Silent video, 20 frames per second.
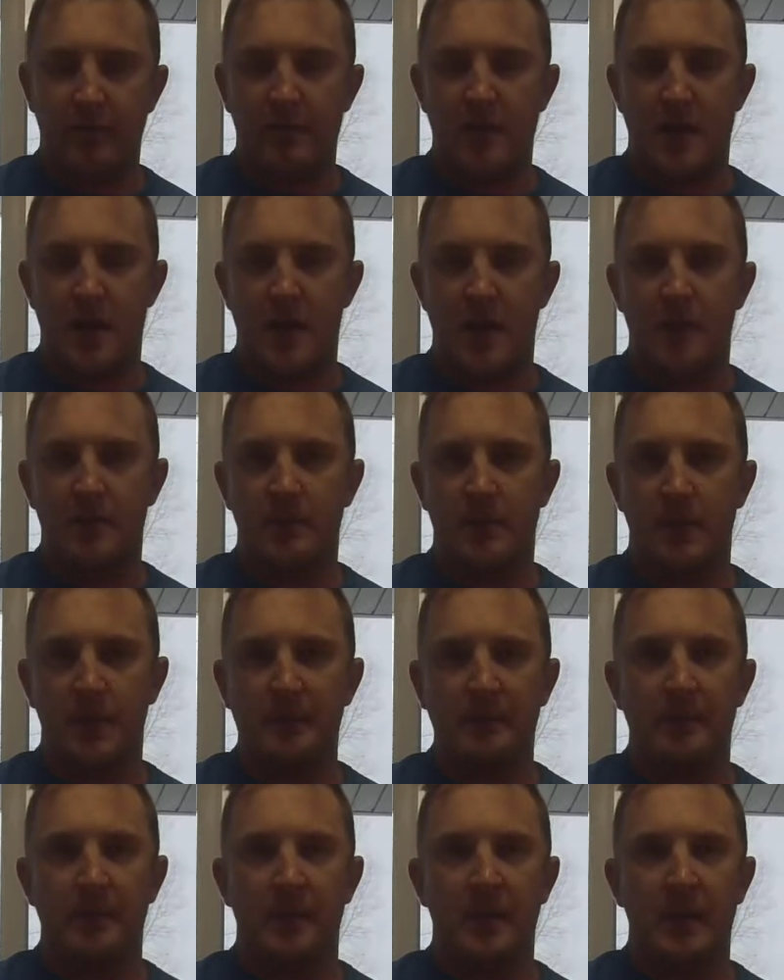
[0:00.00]
frog,
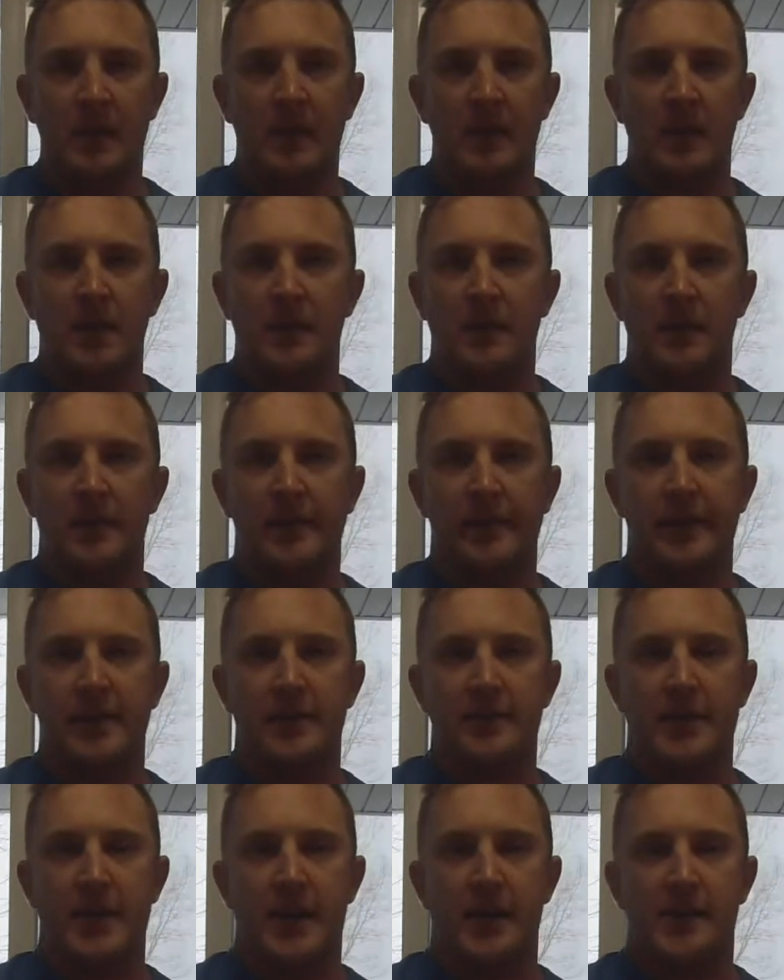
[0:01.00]
but this
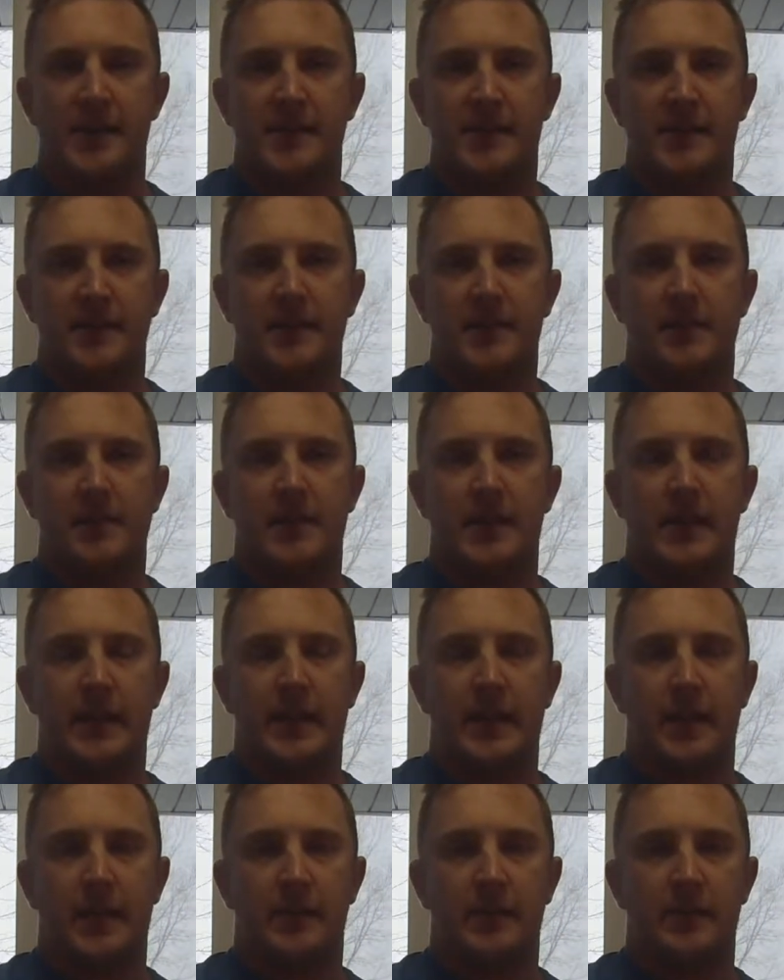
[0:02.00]
past season
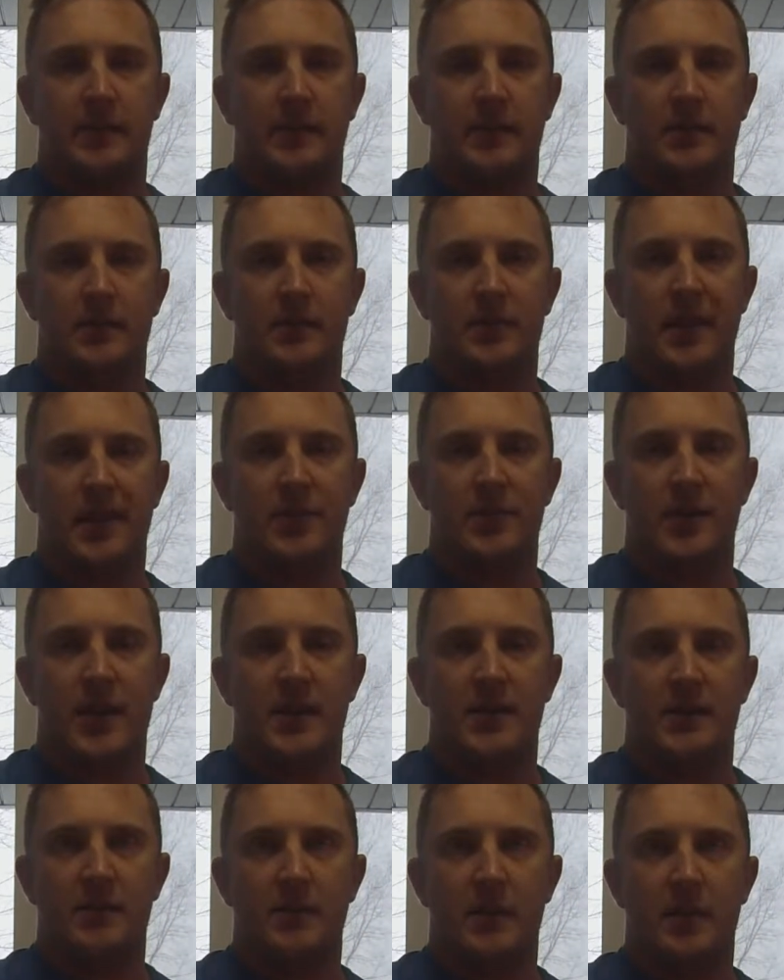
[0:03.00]
I
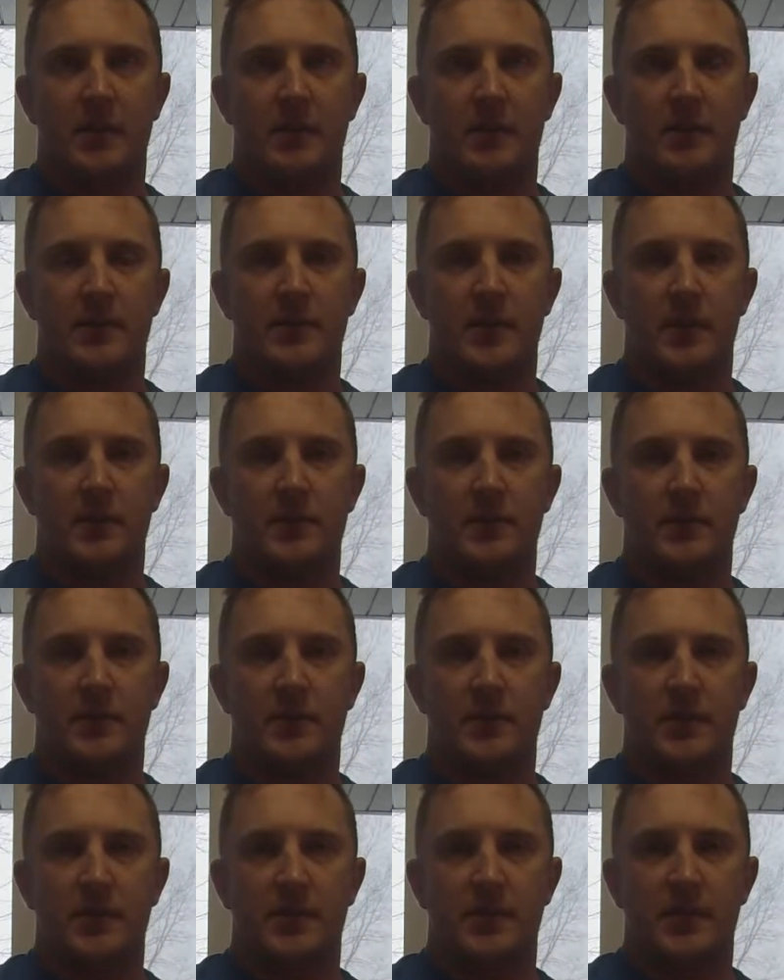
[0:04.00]
tried some other ones out
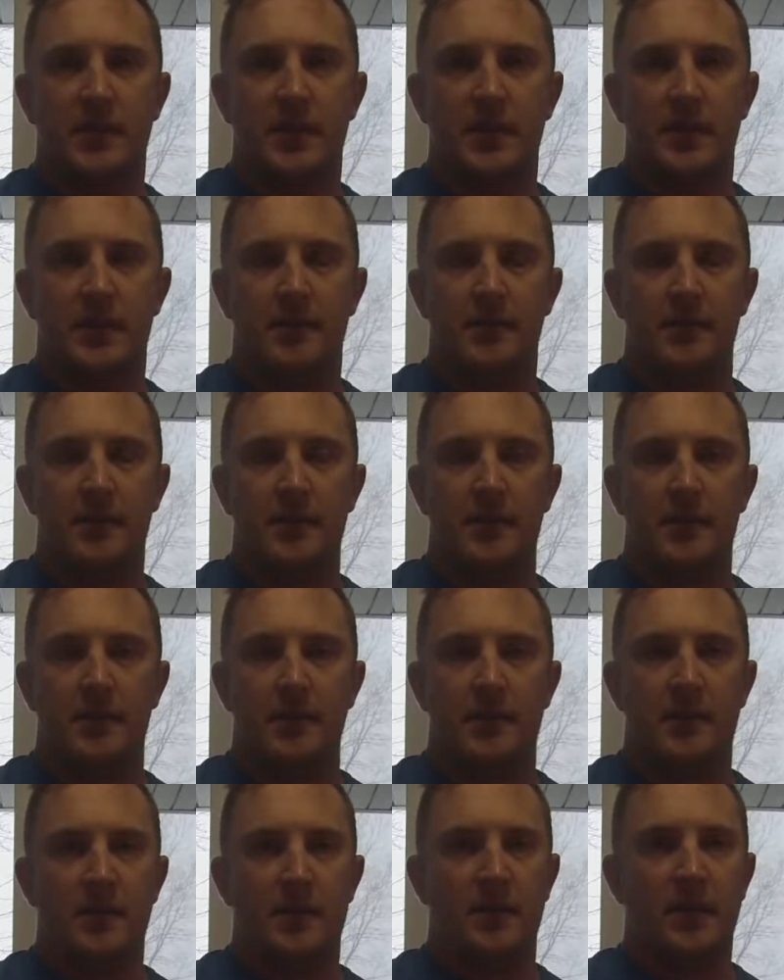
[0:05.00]
just to see,
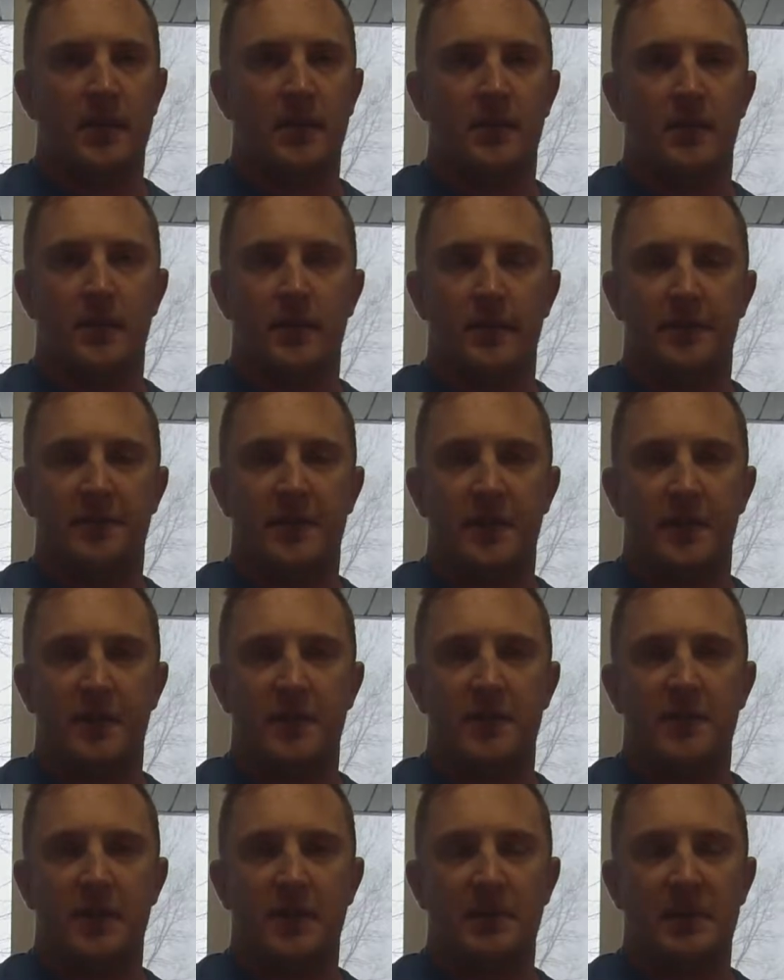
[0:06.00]
if there
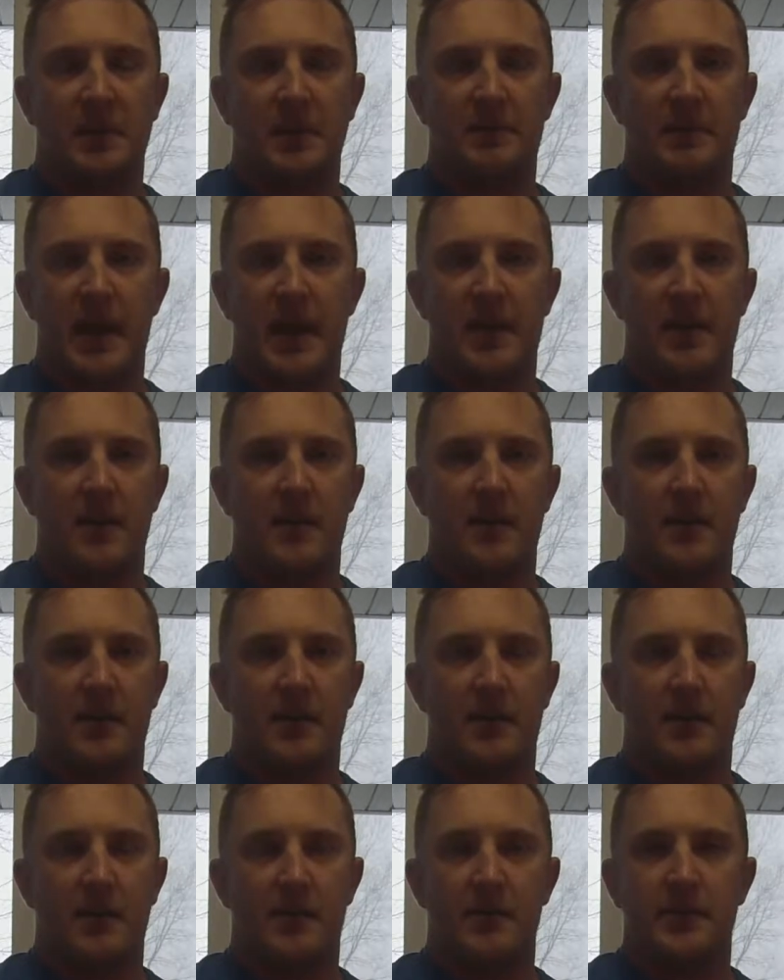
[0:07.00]
was something better.
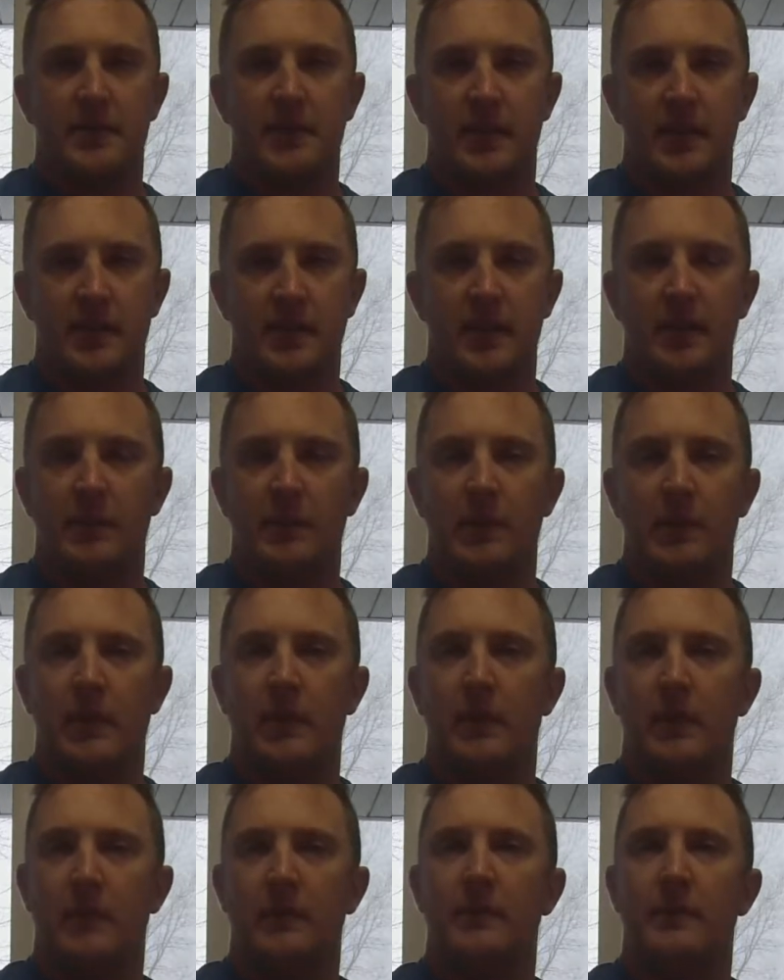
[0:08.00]
You always got to keep
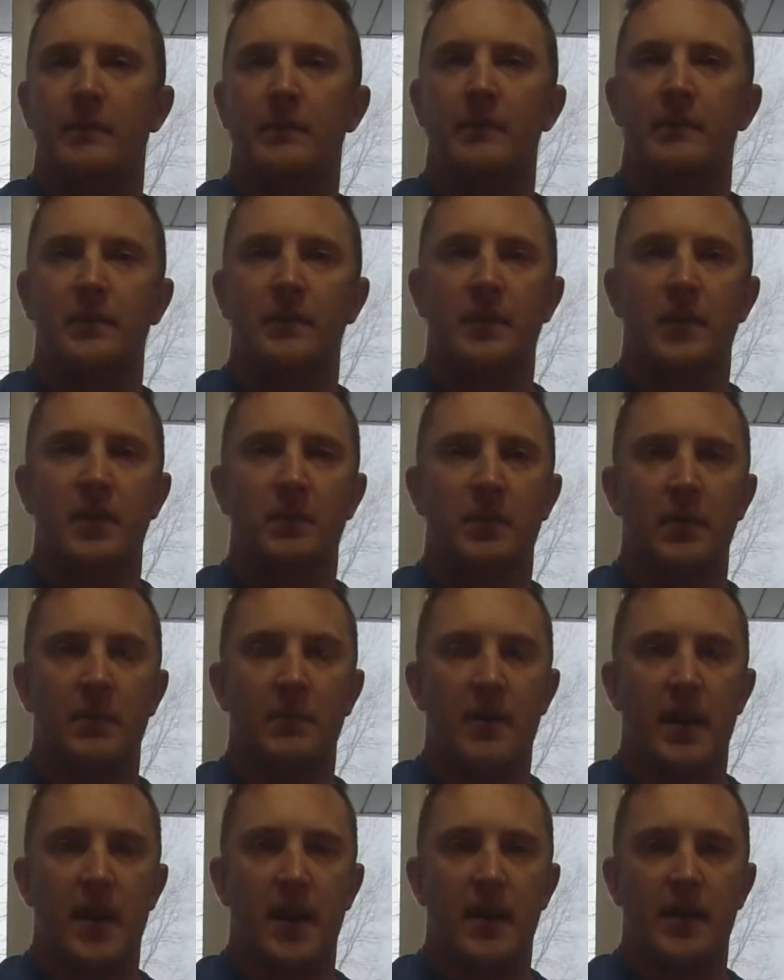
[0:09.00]
your
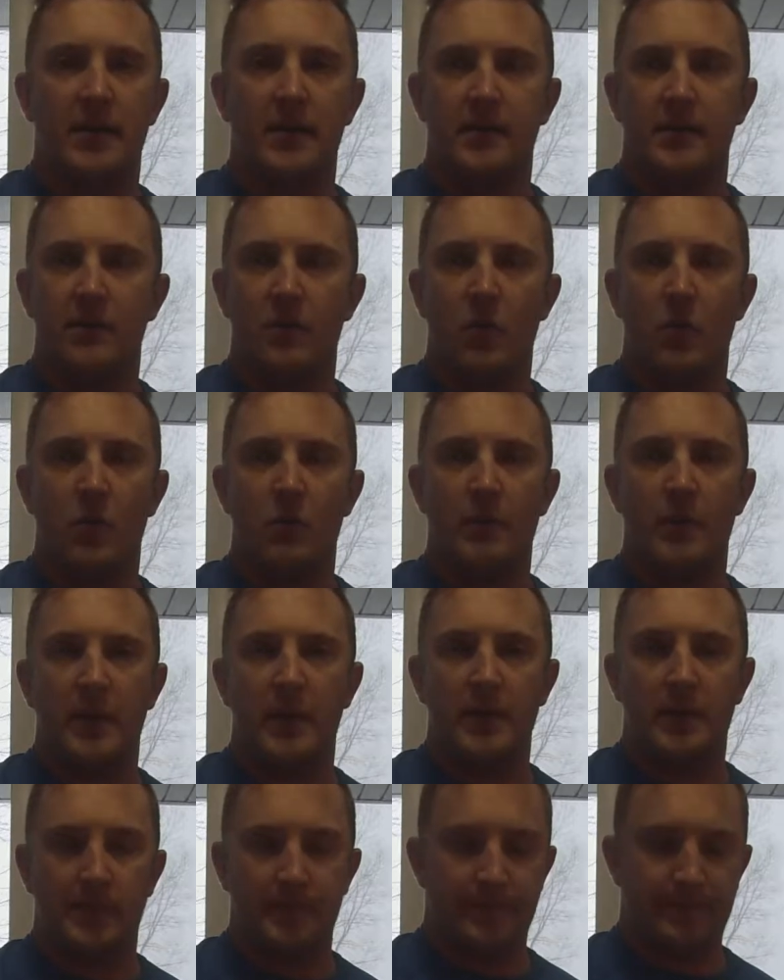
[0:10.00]
mind
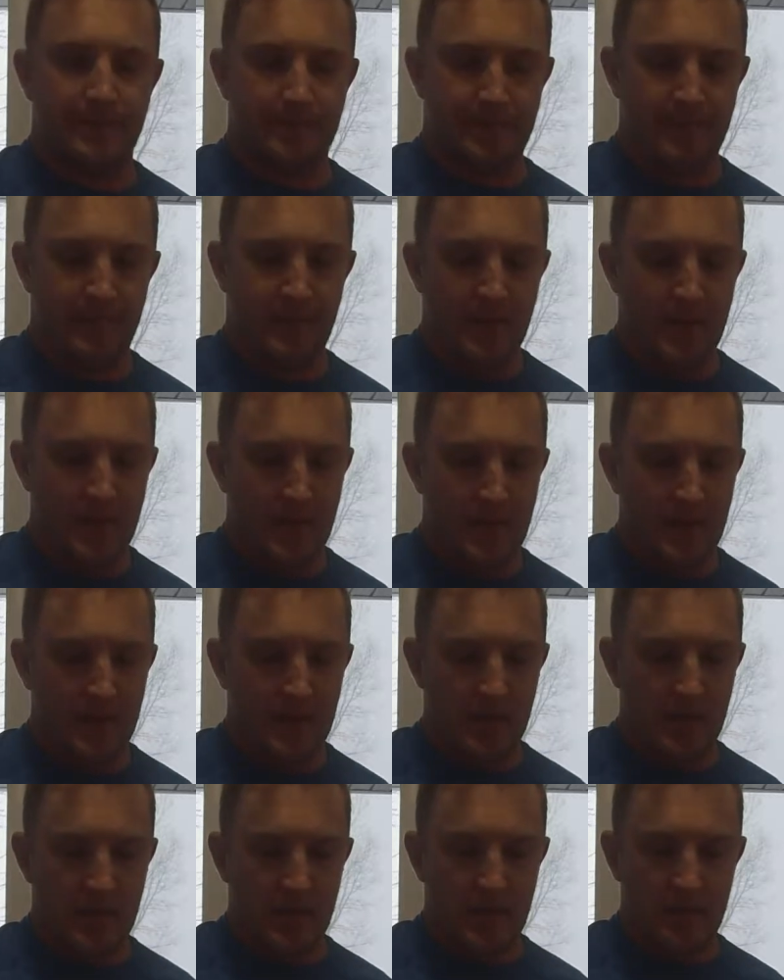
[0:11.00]
open.
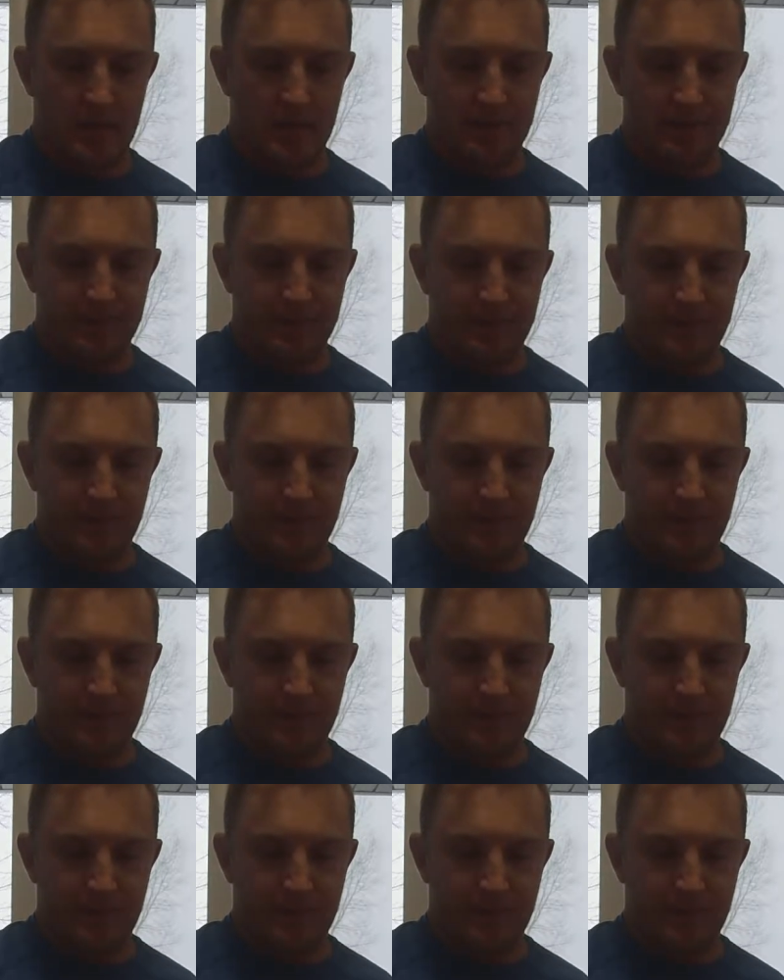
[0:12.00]
And